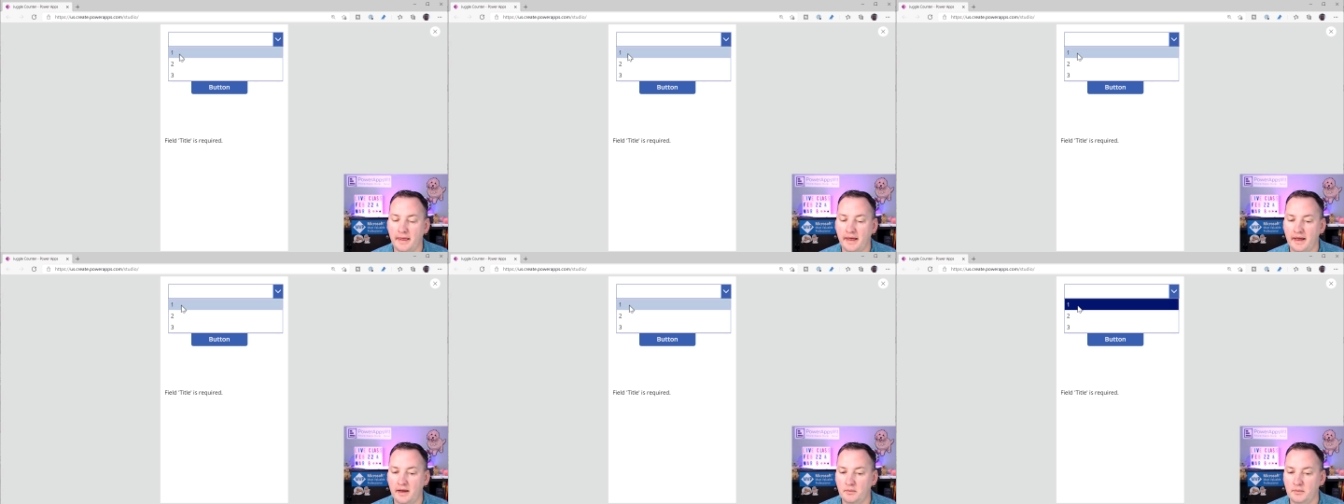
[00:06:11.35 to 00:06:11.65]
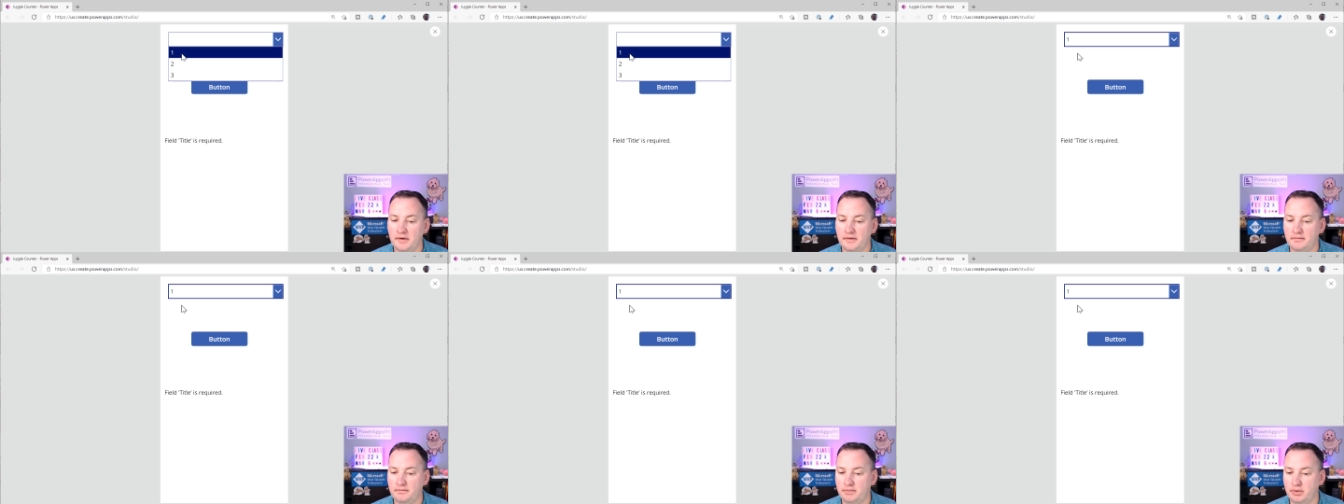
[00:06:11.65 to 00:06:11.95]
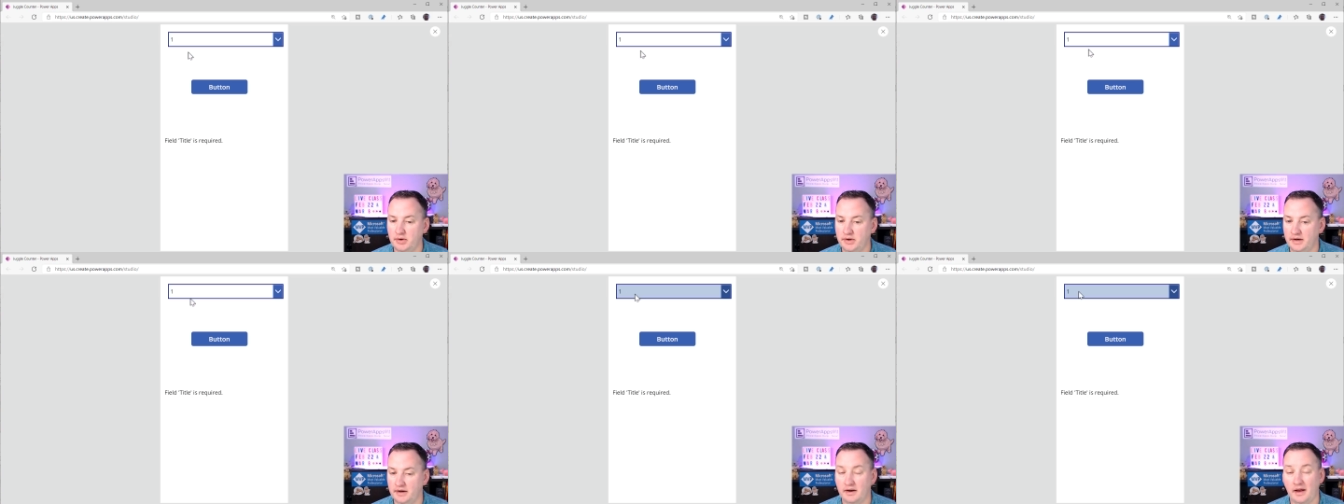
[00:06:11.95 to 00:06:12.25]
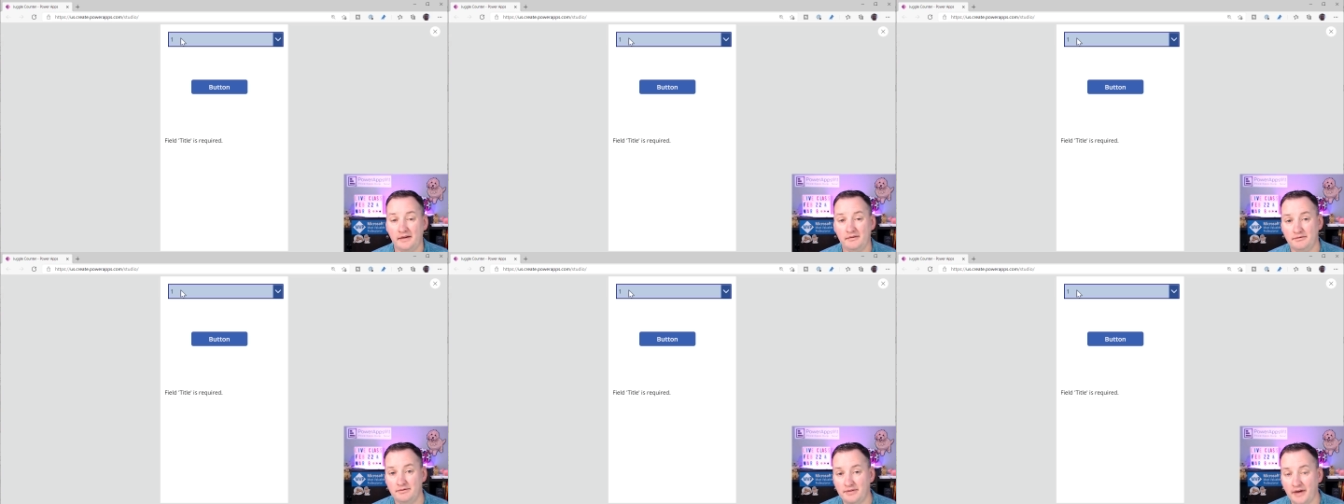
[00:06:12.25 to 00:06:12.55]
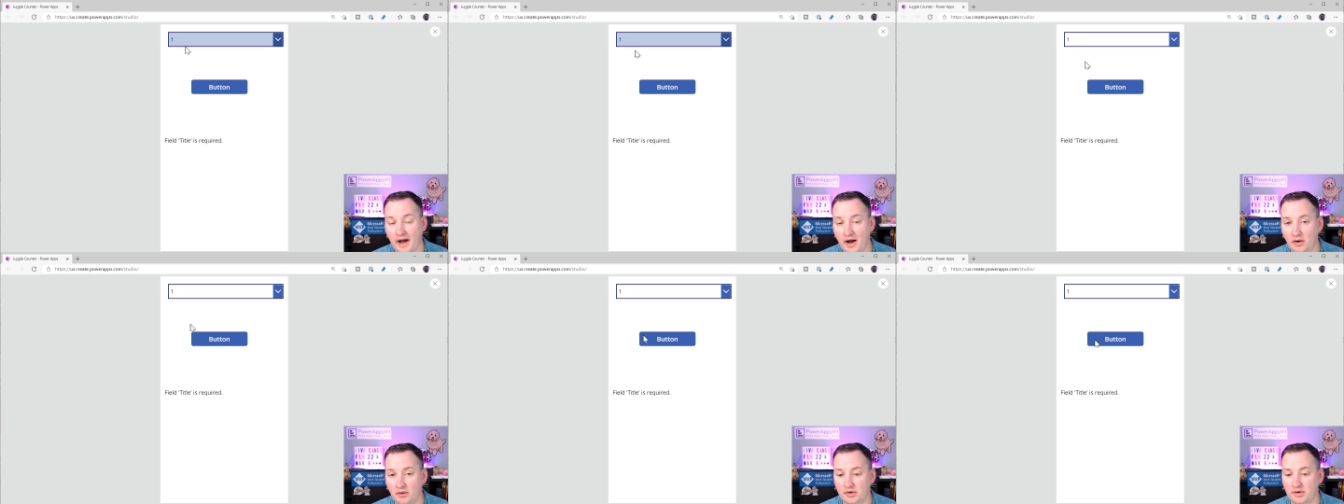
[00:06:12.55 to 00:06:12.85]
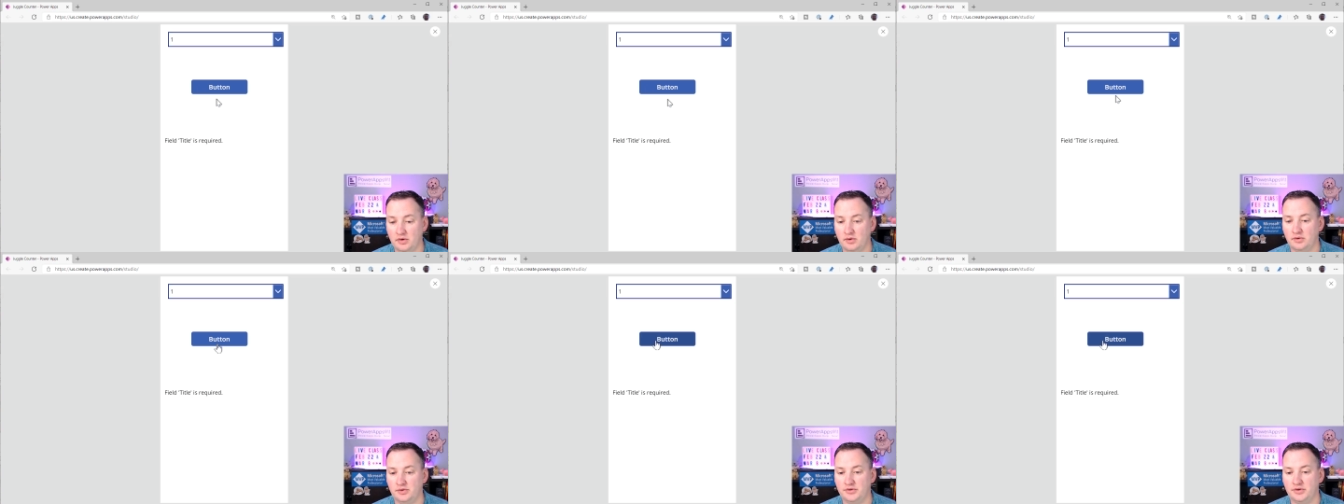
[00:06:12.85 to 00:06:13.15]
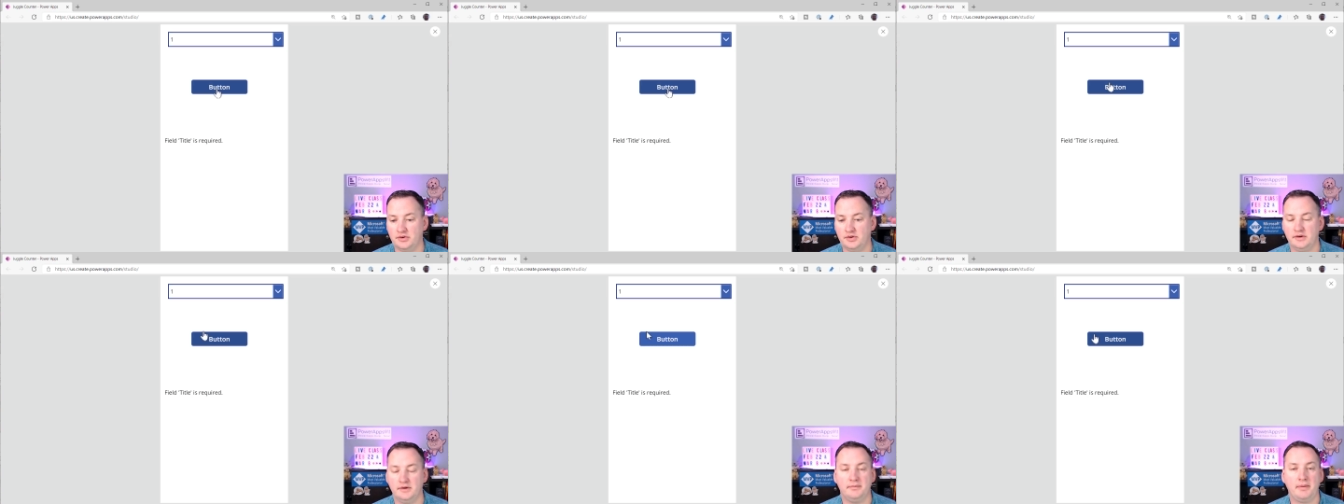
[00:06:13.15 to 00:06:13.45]
and we put in a value
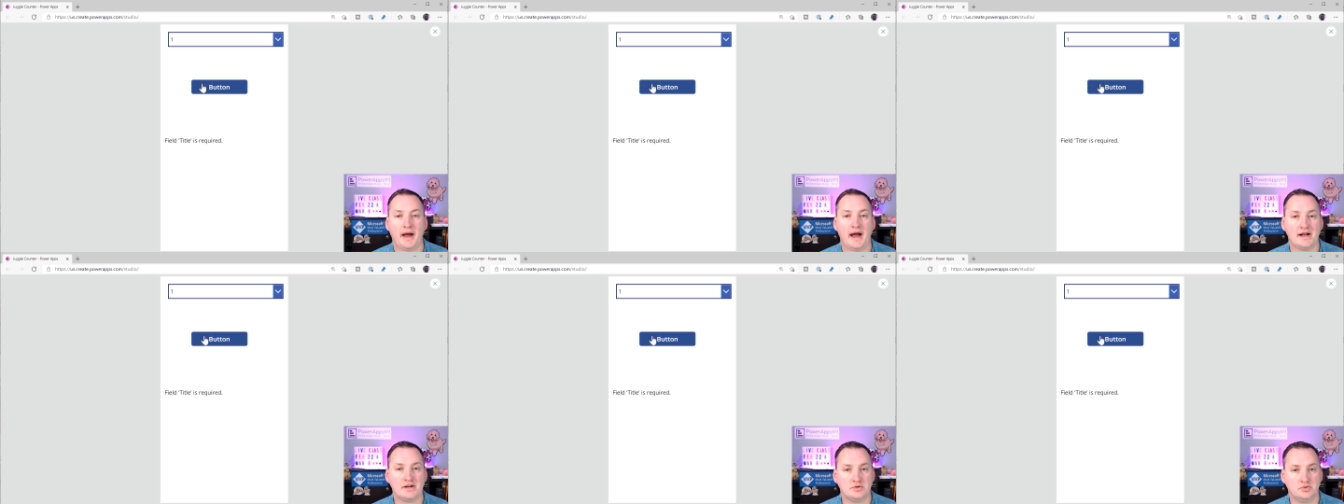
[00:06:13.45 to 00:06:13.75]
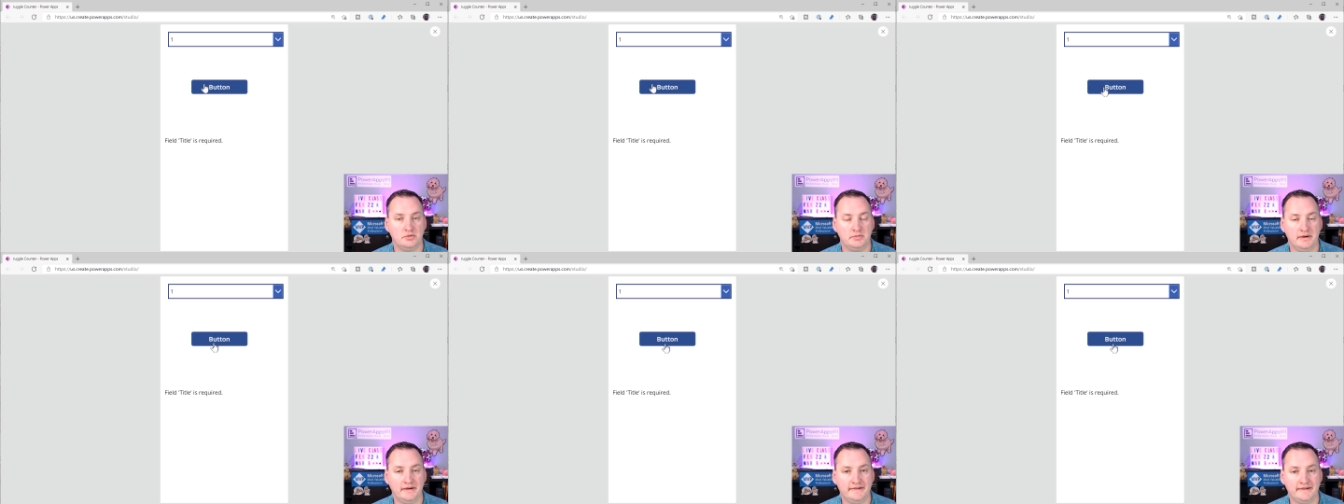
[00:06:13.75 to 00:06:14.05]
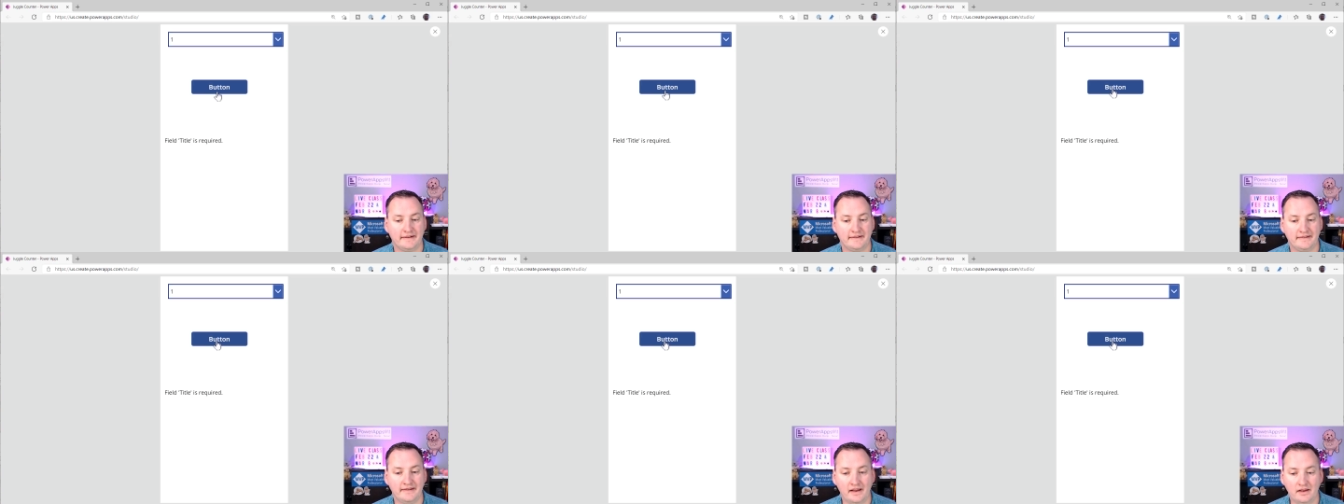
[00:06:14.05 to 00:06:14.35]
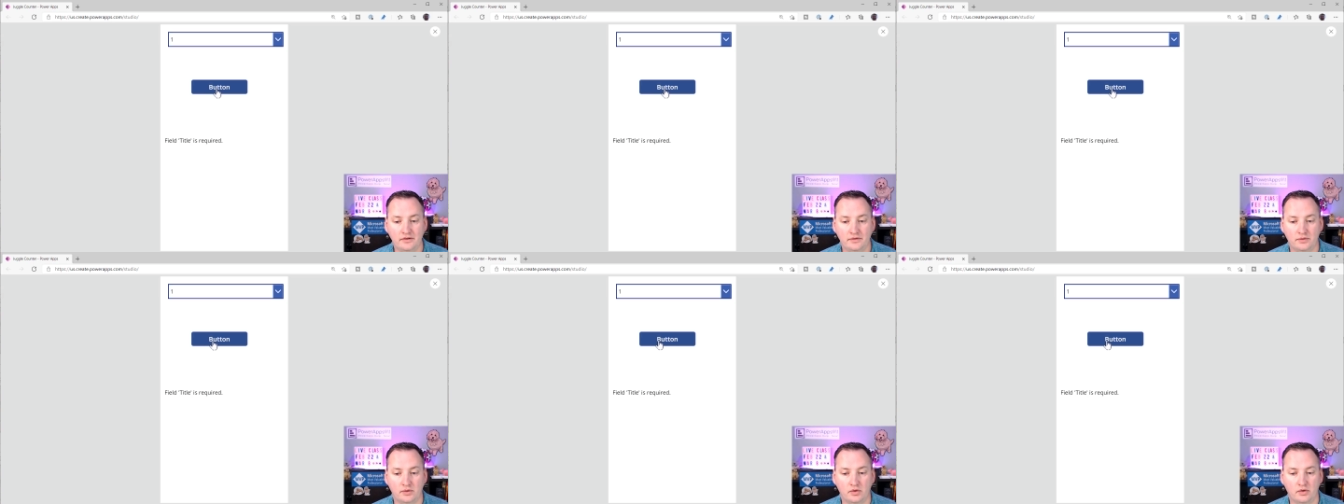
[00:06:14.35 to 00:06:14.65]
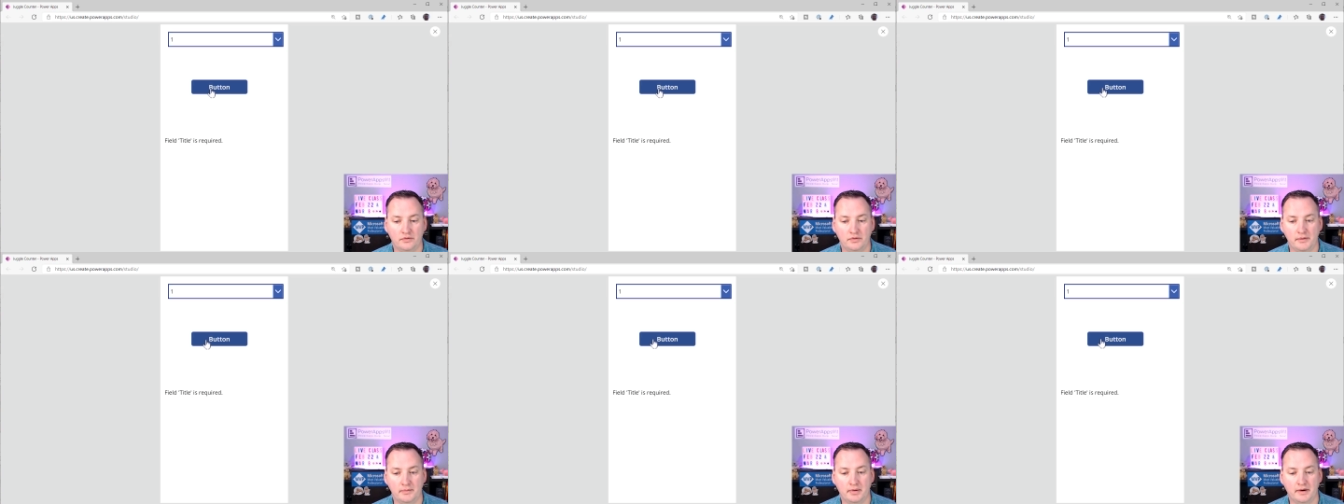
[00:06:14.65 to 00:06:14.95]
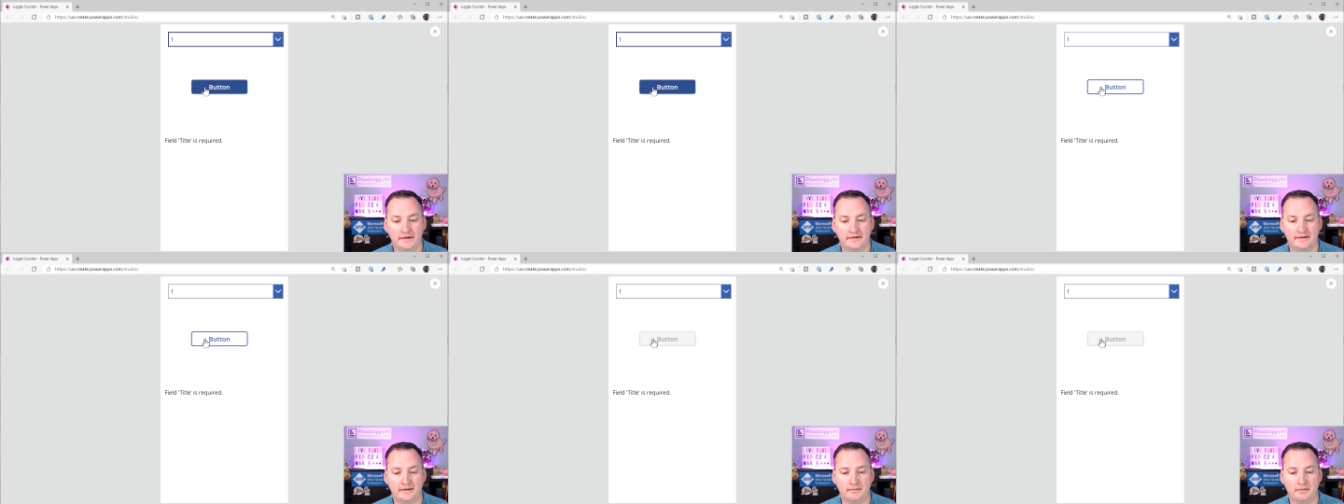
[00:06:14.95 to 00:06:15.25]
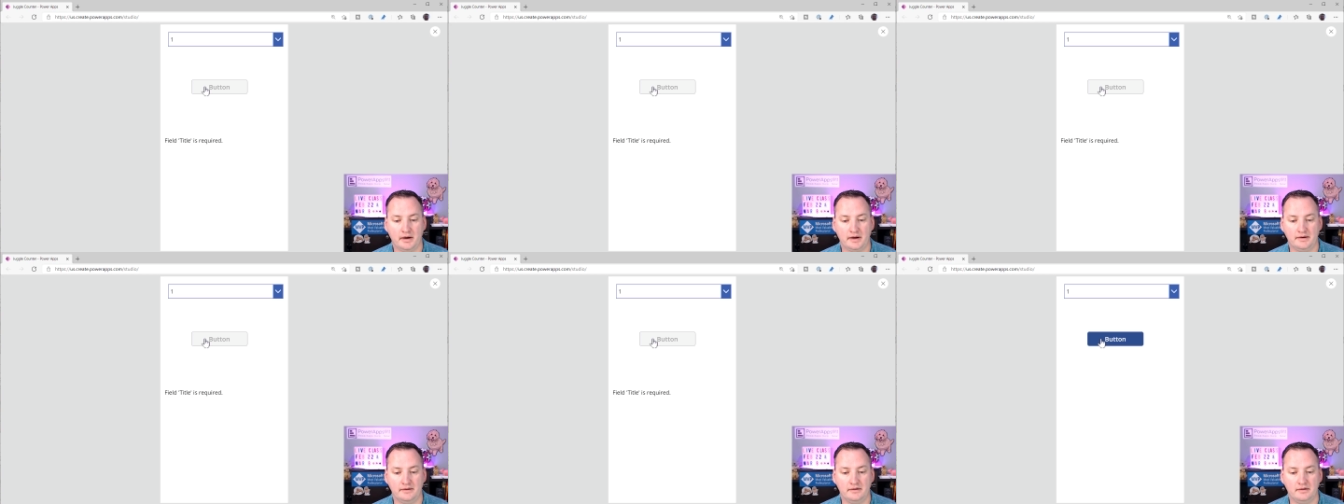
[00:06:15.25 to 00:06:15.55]
so then the patch would be successful if we press the
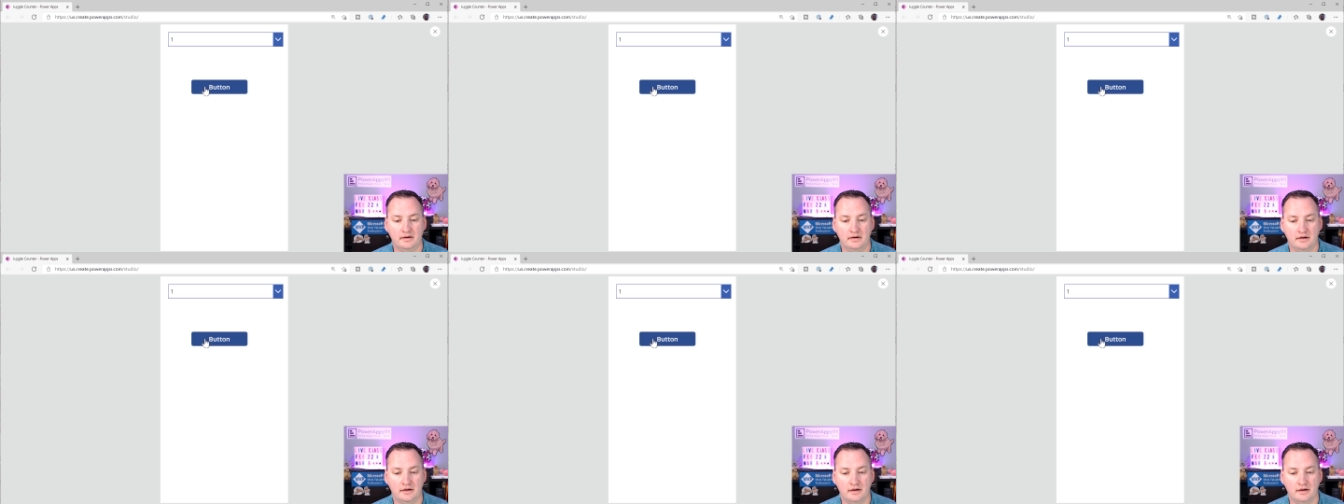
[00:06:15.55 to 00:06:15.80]
button.